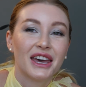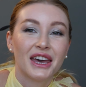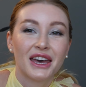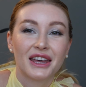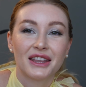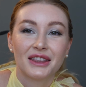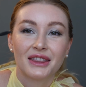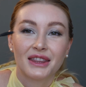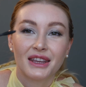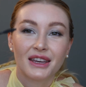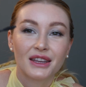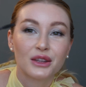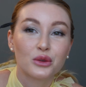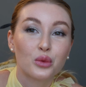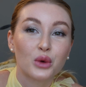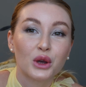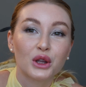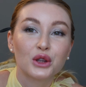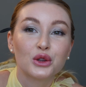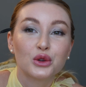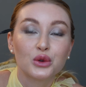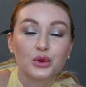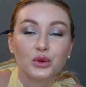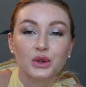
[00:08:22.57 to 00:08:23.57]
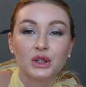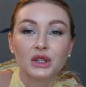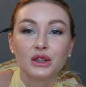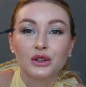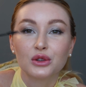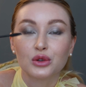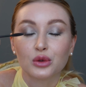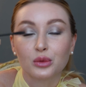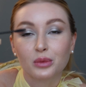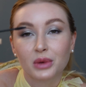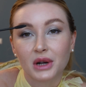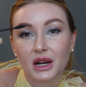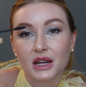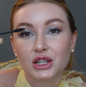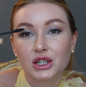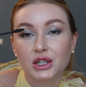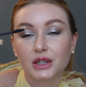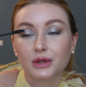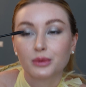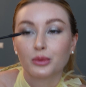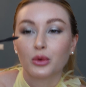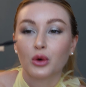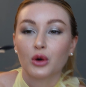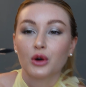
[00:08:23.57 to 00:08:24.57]
And then when you need to brush
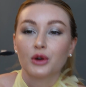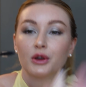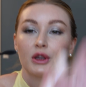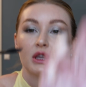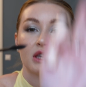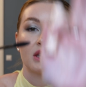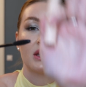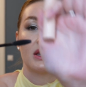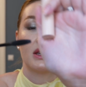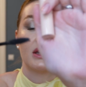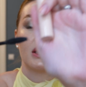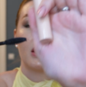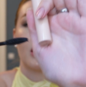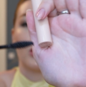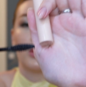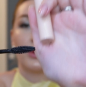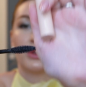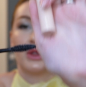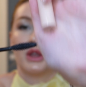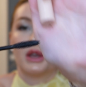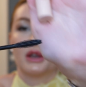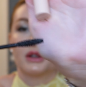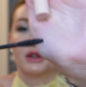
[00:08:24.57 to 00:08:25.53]
it more, here on the